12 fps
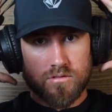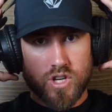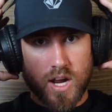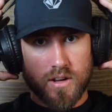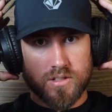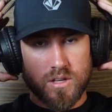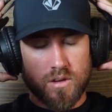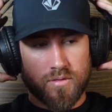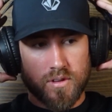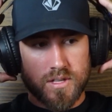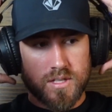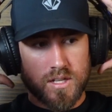Shout out to you
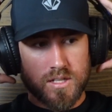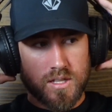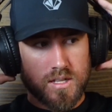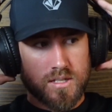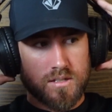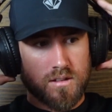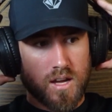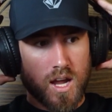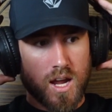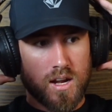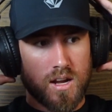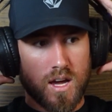for listening to this,
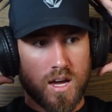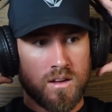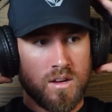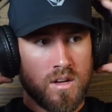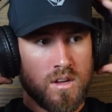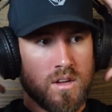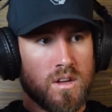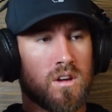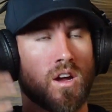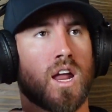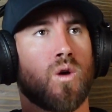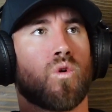and
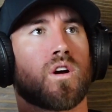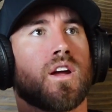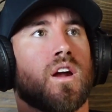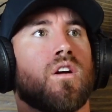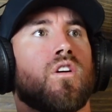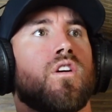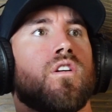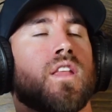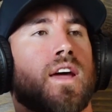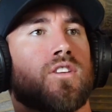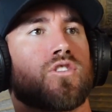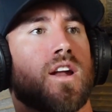kind of working on her,
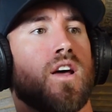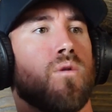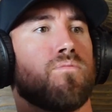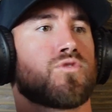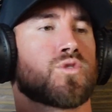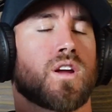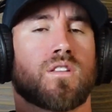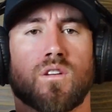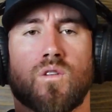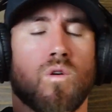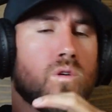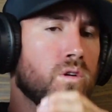like trying to help strengthen
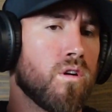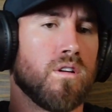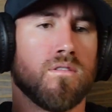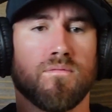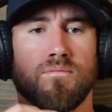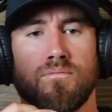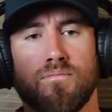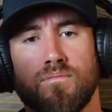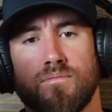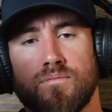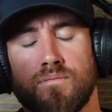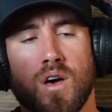core and
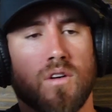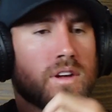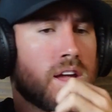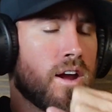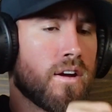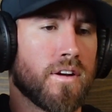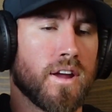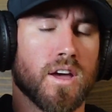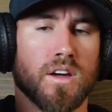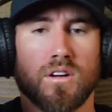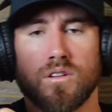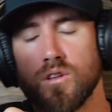pelvic
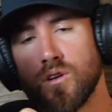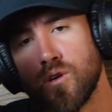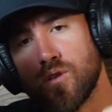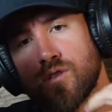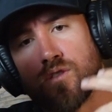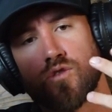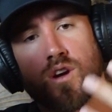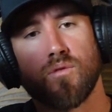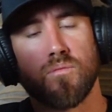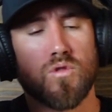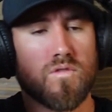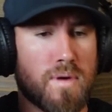area and glutes, and trying to
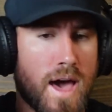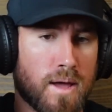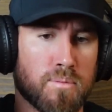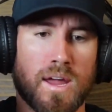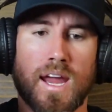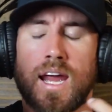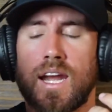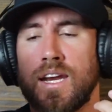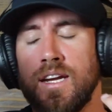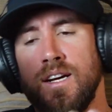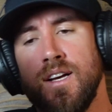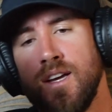remove back pain, and
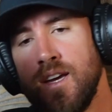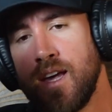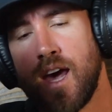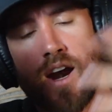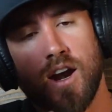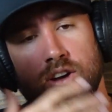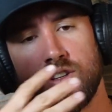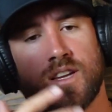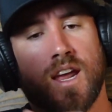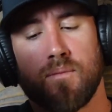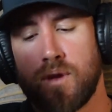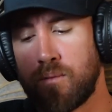I don't know, it just
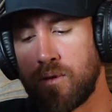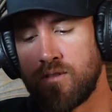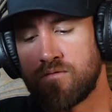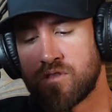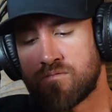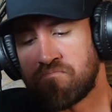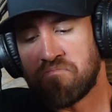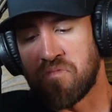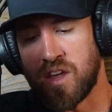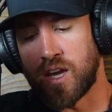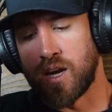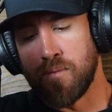kind of make me just
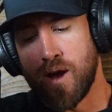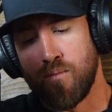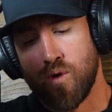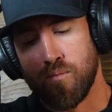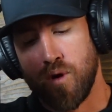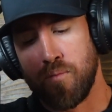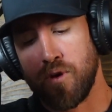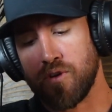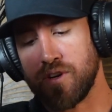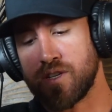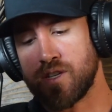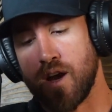thinking about more
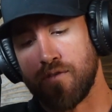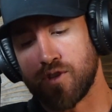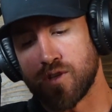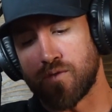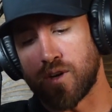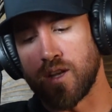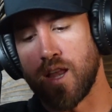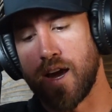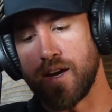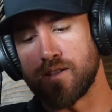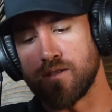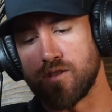mobility stuff just for
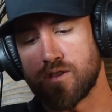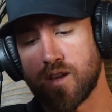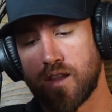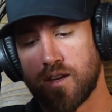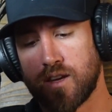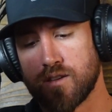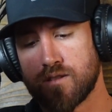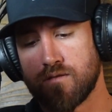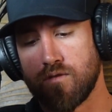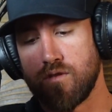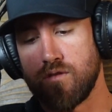clients, and just I think it's